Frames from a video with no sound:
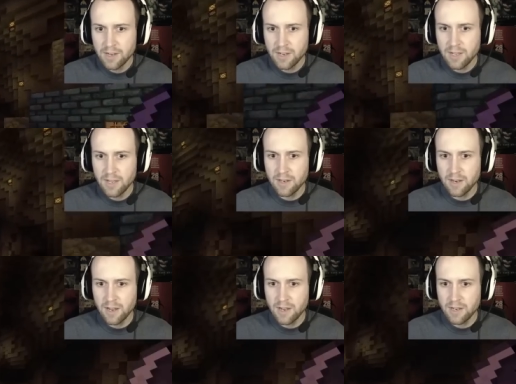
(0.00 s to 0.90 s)
need
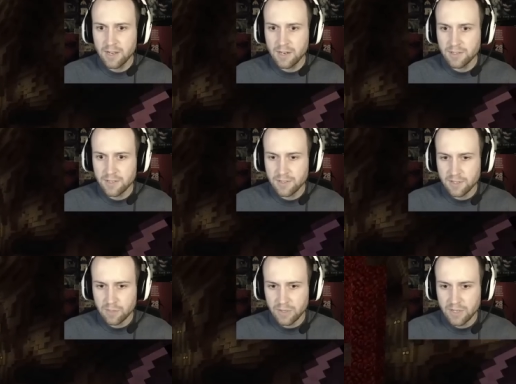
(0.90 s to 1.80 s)
I, I need
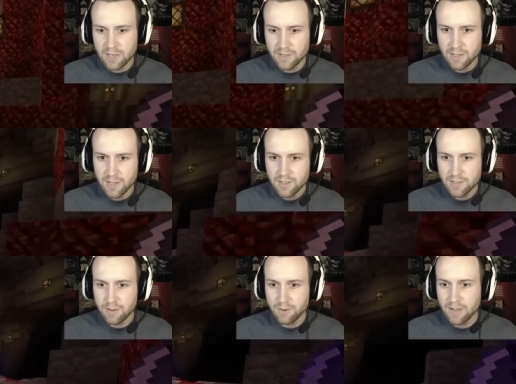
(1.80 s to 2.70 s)
assistance, please. Does there's
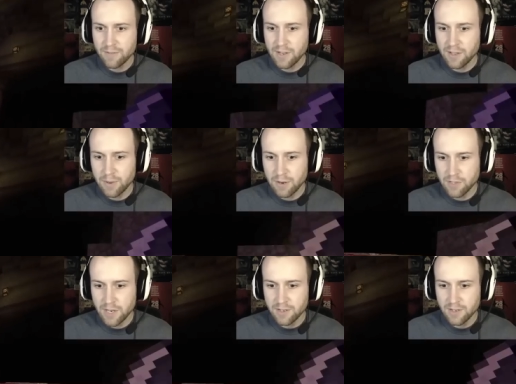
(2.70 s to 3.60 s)
anyone have healing
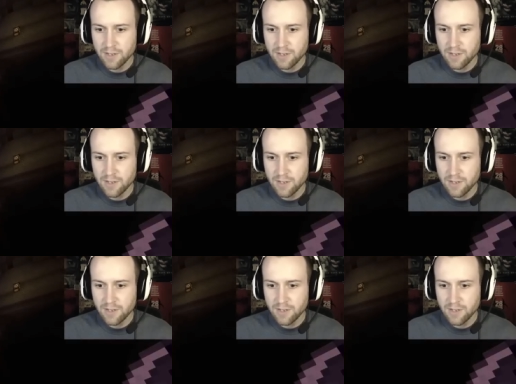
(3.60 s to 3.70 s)
potions?